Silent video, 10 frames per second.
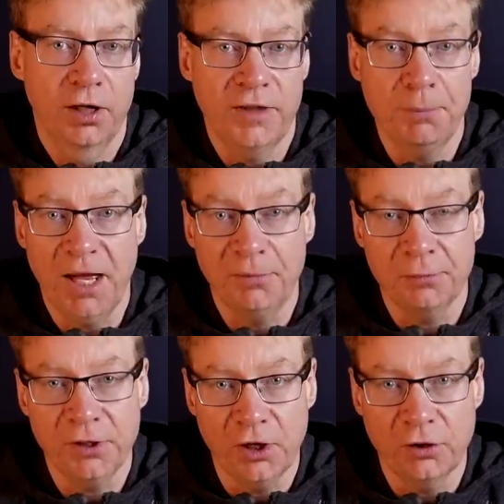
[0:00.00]
Then perhaps some
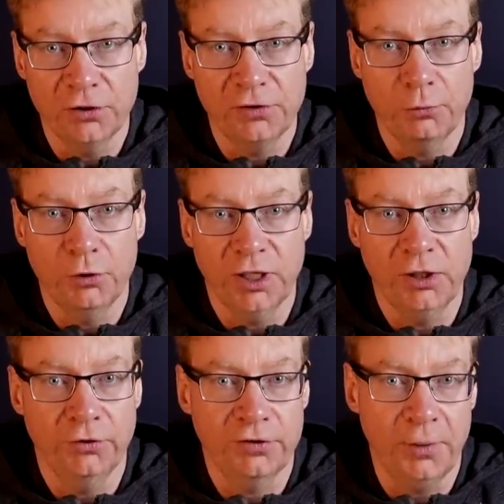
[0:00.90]
other coders working
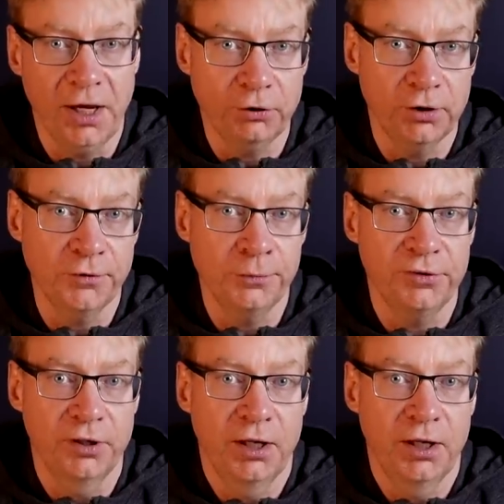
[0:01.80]
on some algorithms